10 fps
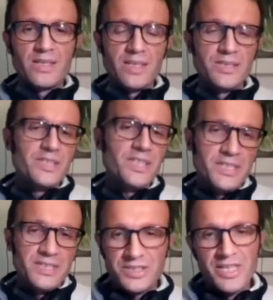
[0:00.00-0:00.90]

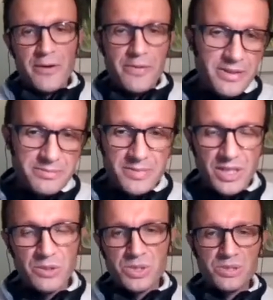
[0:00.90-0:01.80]
indeed scary
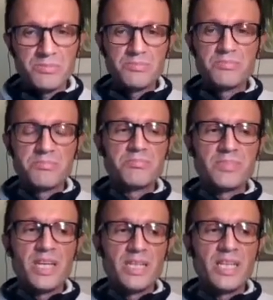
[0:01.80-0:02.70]
because
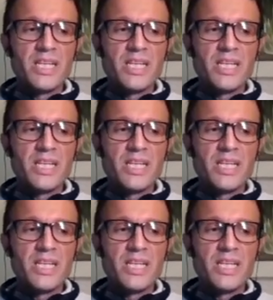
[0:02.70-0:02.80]
they